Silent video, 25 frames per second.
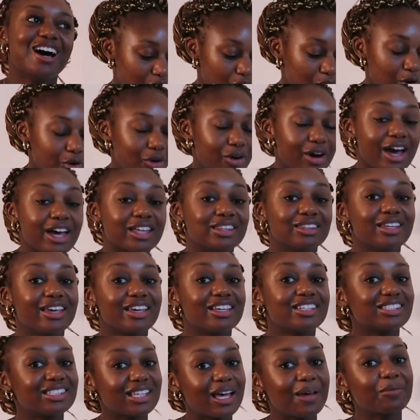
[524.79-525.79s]
Oh, and the
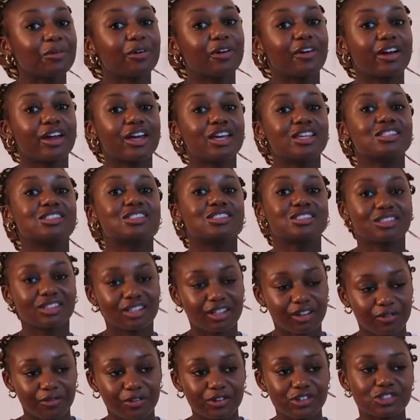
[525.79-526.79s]
exam grades,
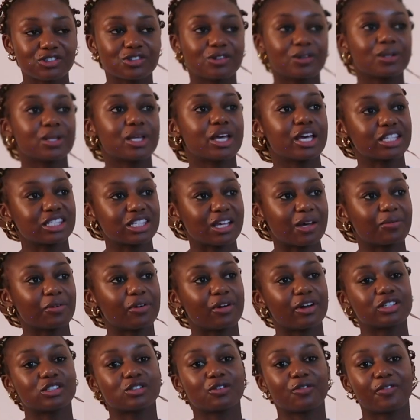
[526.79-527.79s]
the official exam
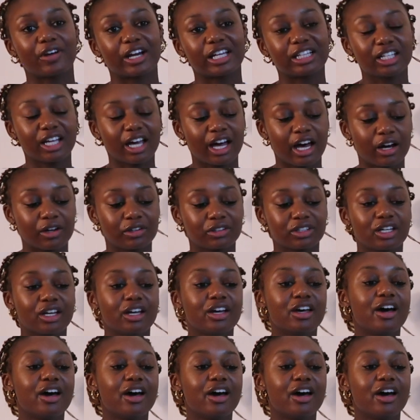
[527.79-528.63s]
grades are finally out.